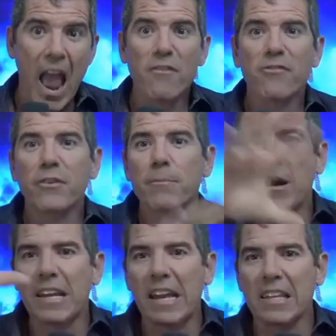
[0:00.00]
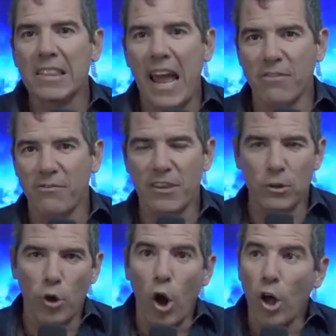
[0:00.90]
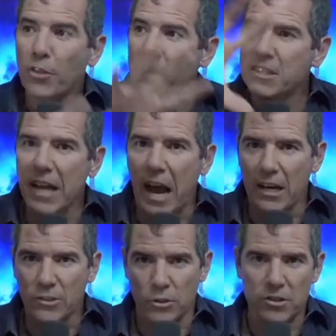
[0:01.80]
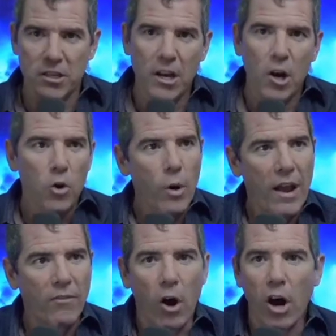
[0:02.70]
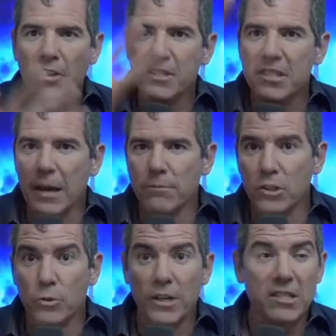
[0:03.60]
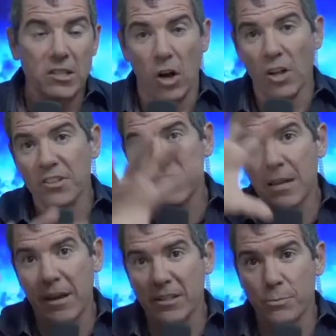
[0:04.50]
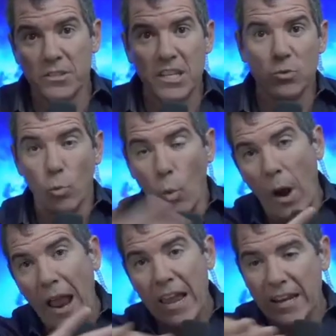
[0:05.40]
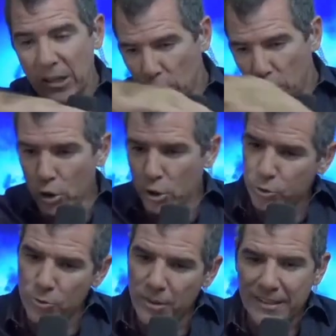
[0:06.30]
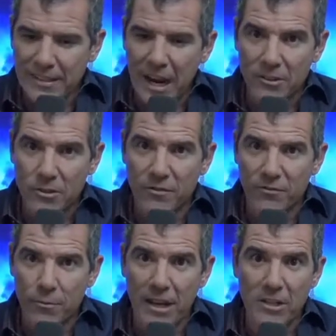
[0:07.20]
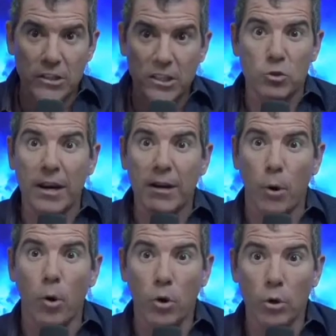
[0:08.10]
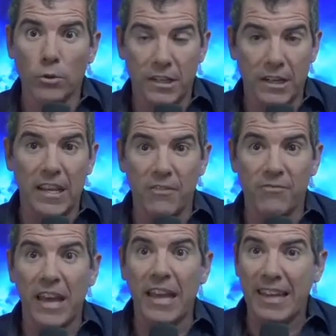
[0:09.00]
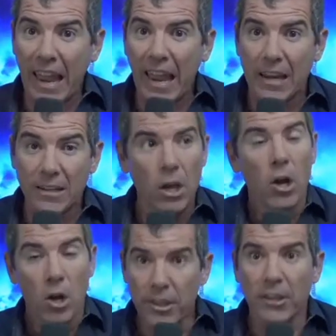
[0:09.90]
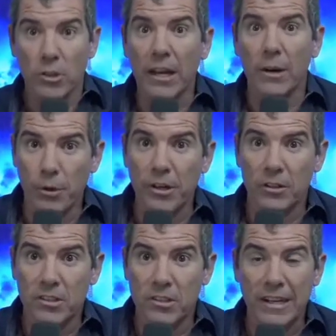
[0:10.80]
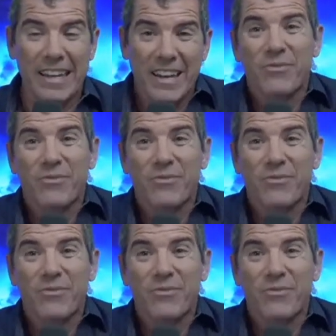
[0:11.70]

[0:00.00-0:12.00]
Everybody in that field, all these doctors, yeah, who have all the same degrees and all the same expertise, weigh in and look through that doctor's information and try to poke holes in it. If they can't, then you got a pretty good study.